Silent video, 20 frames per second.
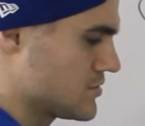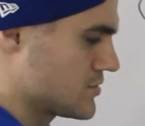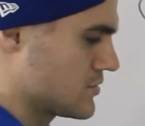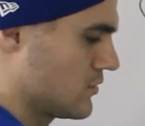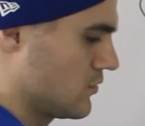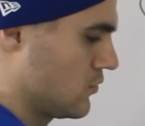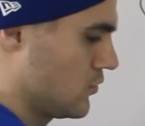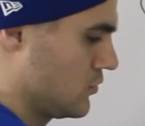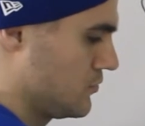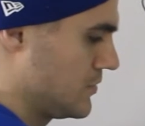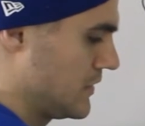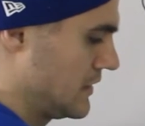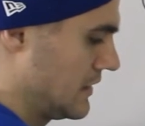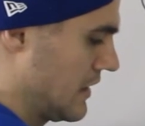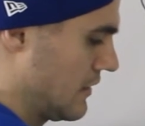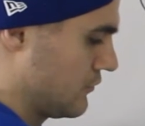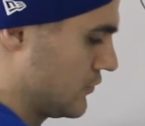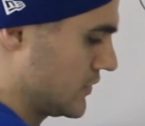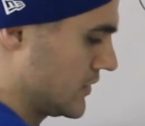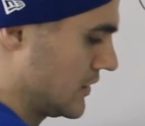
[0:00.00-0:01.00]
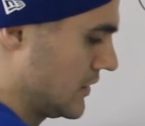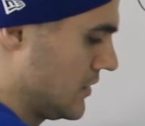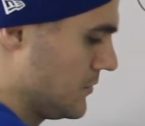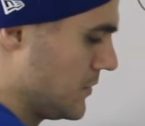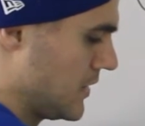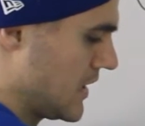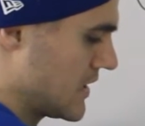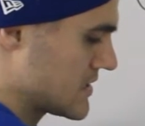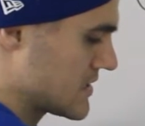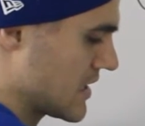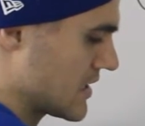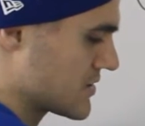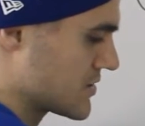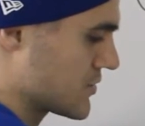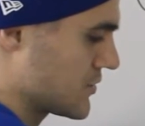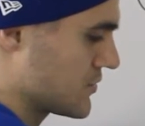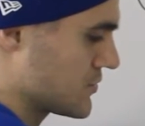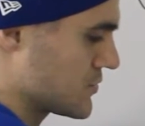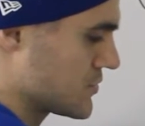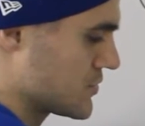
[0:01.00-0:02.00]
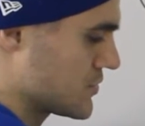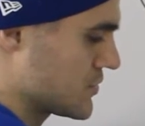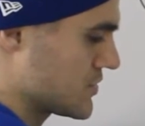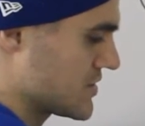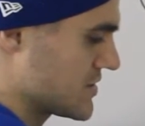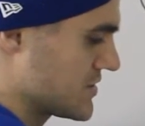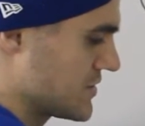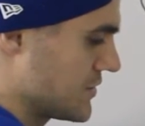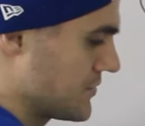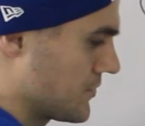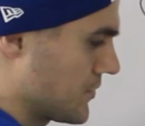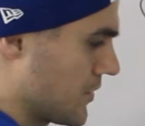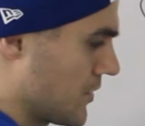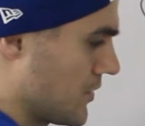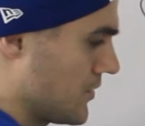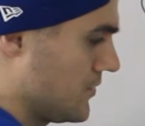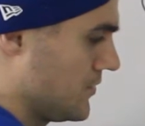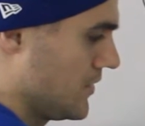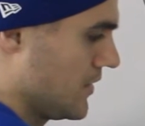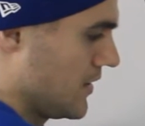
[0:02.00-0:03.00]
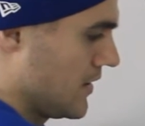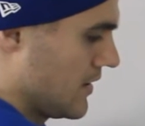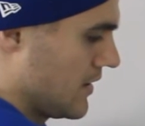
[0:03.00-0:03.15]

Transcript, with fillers: so we'll be left with the limit as x goes to 0